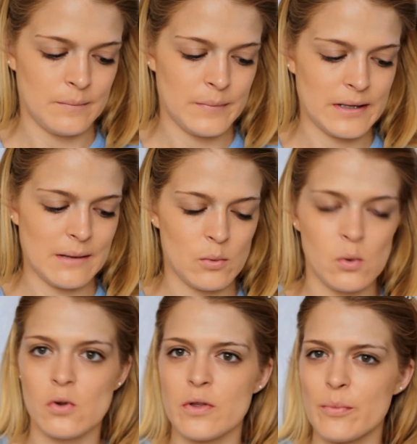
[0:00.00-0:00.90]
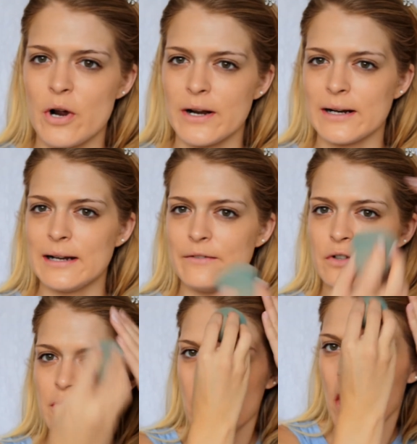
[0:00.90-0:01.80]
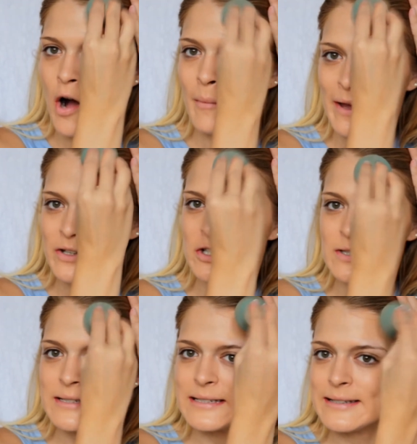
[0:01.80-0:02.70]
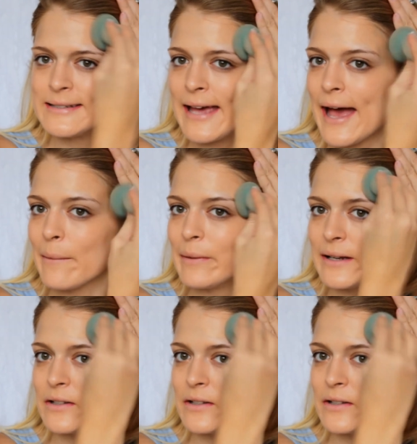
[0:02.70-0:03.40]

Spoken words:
Pick up all the product left on your arm and just dab it